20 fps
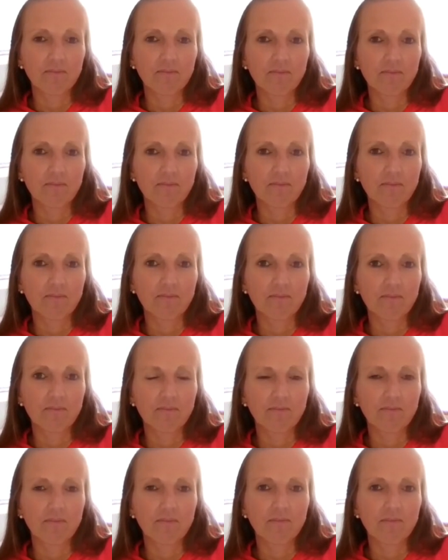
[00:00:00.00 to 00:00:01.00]

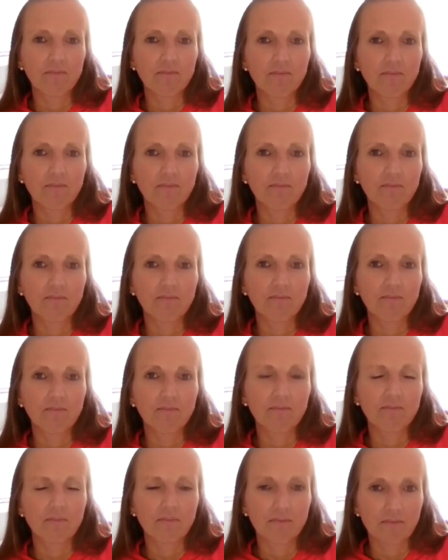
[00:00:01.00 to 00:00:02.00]

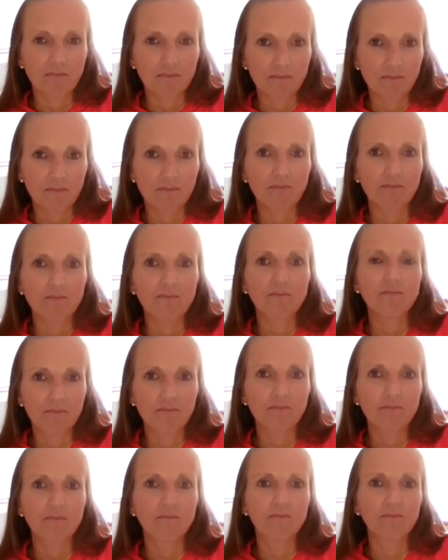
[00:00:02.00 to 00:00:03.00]

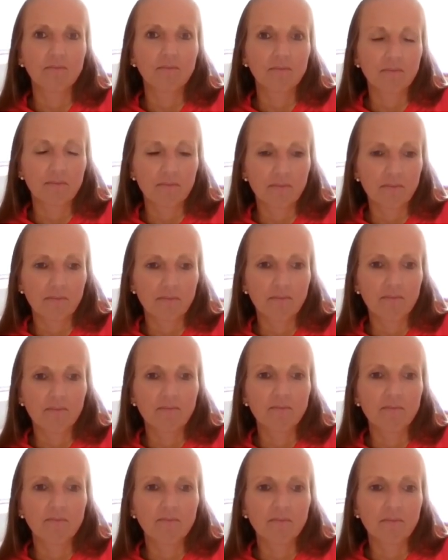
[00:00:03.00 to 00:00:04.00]

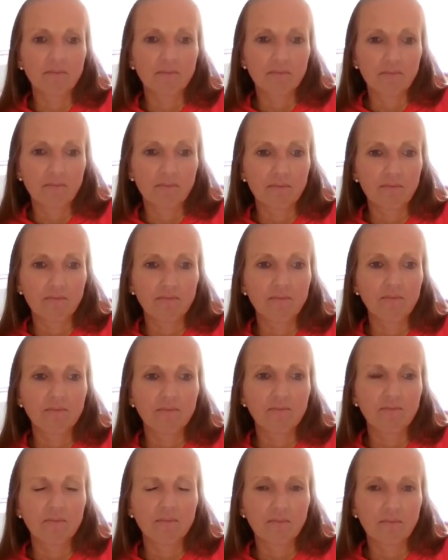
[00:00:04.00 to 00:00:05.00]

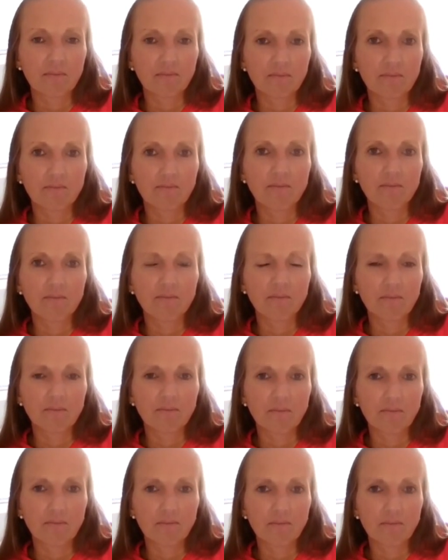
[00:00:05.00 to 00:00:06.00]

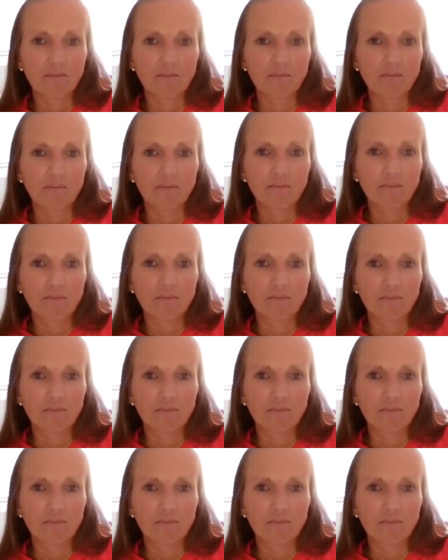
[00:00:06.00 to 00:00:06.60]
(silent)